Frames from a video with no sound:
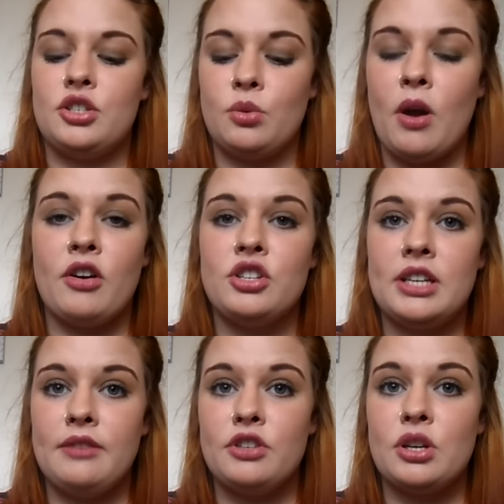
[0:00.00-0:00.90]
just to wear
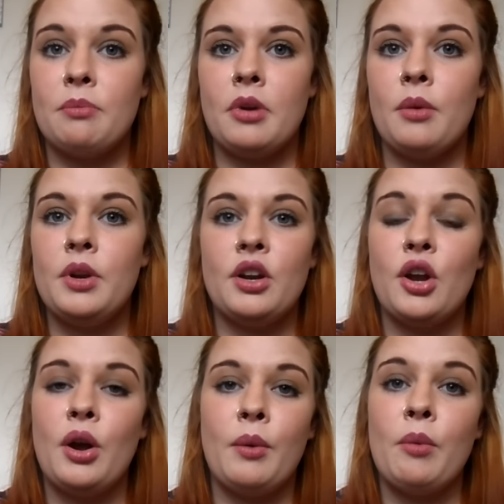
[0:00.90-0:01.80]
underneath a jumper when I
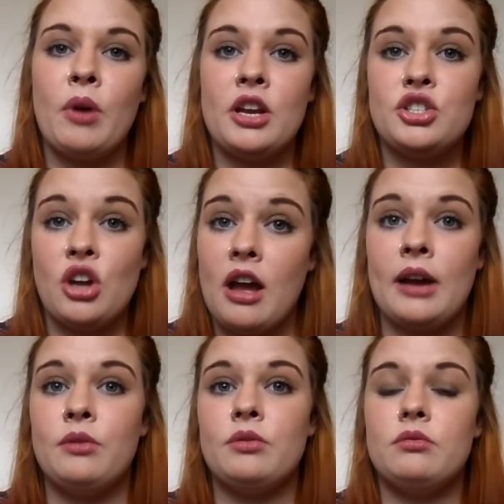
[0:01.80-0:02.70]
know I won't wear a shirt
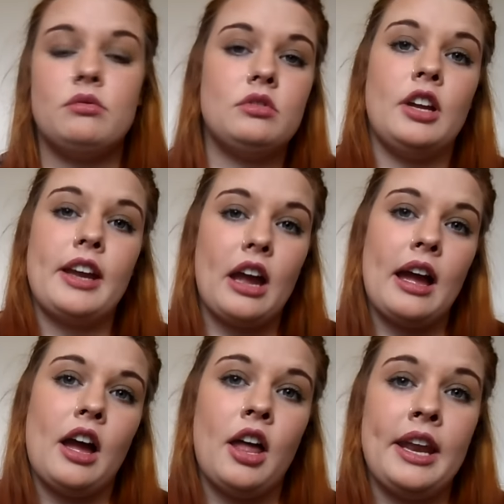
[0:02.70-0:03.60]
out like
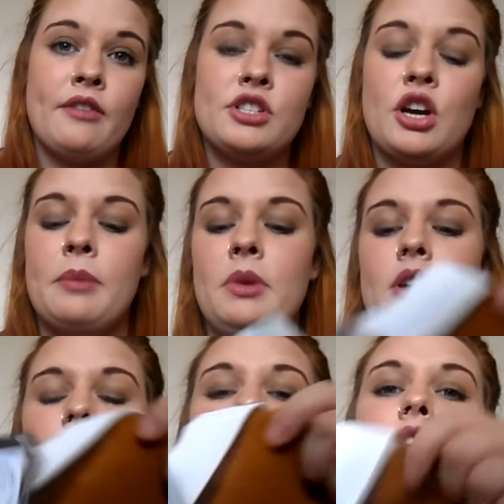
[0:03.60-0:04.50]
any other time.
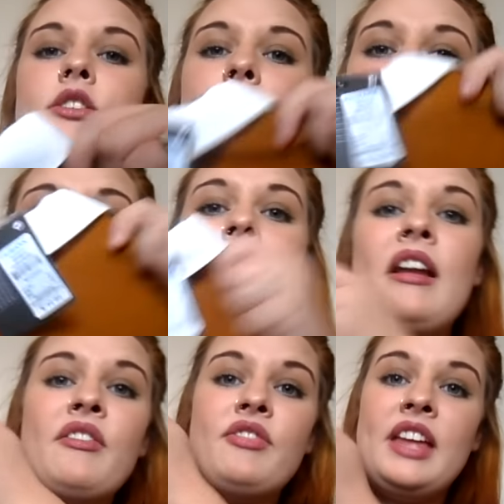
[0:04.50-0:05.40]
So I
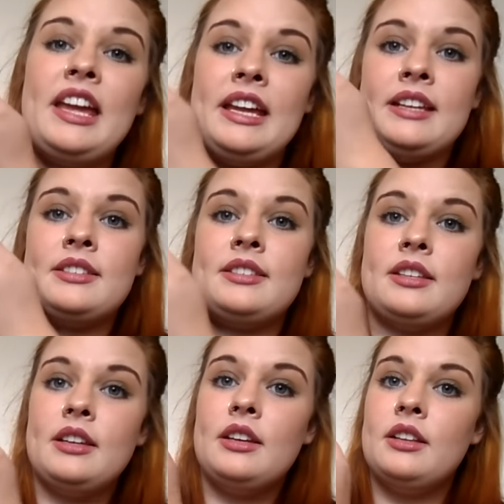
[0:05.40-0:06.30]
love these.
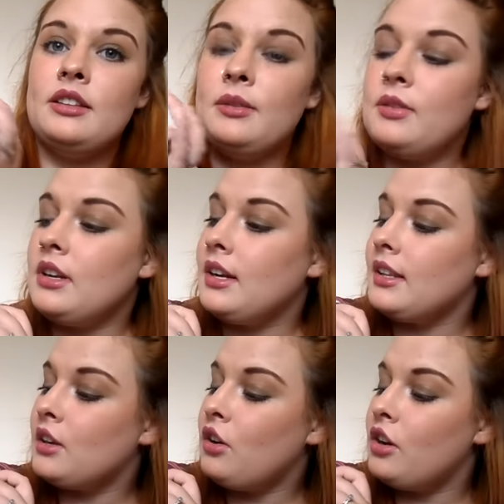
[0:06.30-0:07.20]
They're
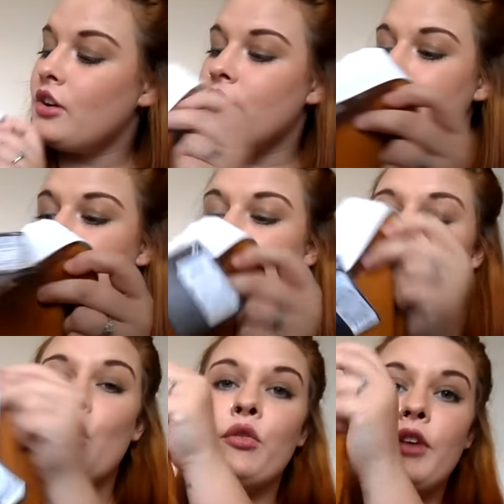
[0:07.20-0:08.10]
like the collar over the top
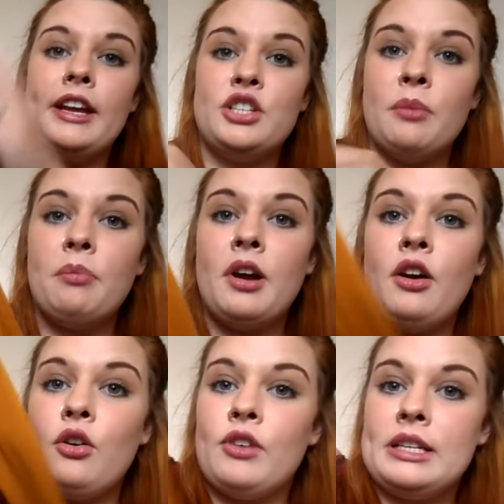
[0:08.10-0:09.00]
of a
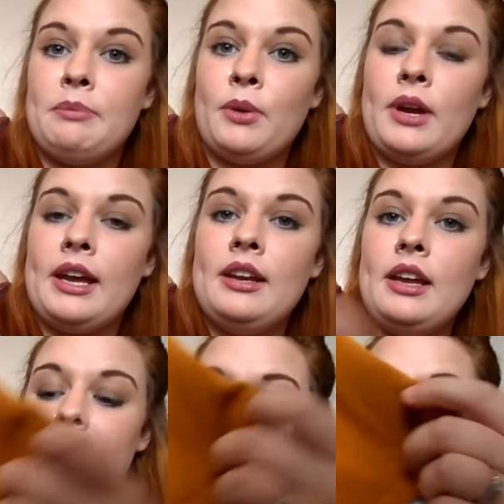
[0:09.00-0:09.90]
jumper already built in.
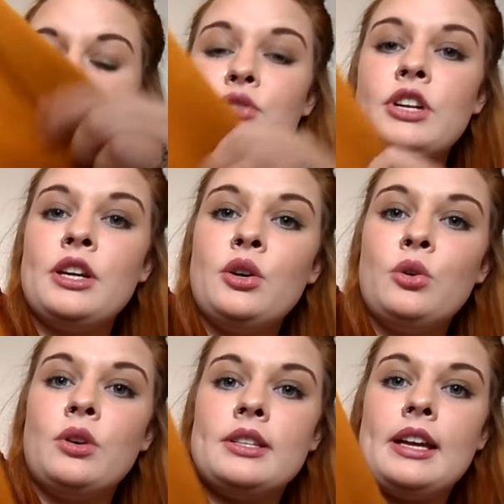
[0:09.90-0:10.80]
And this one's really
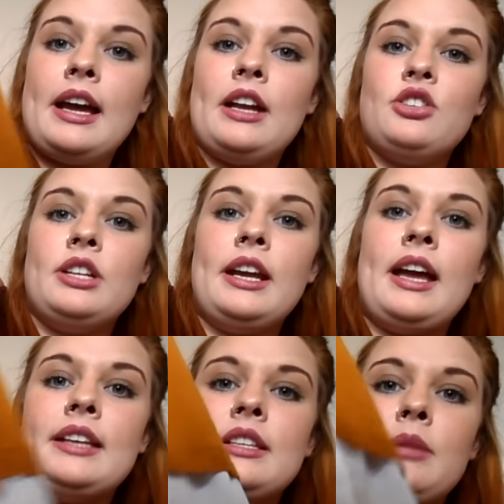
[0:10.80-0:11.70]
cool because it actually
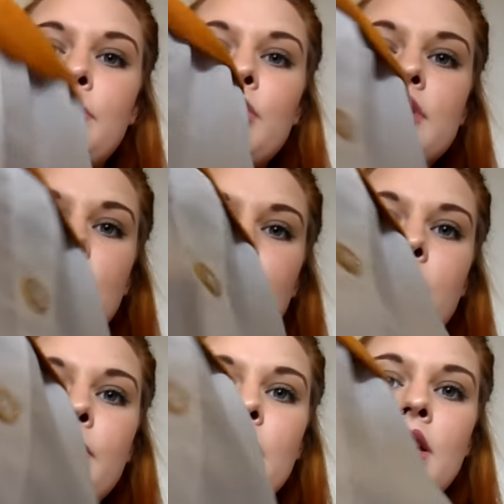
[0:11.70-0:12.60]
has at the
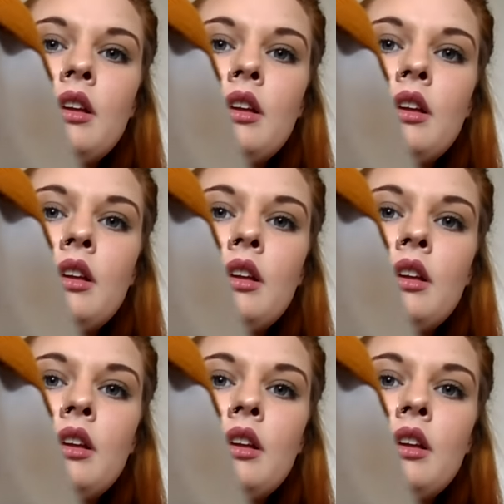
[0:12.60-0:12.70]
bottom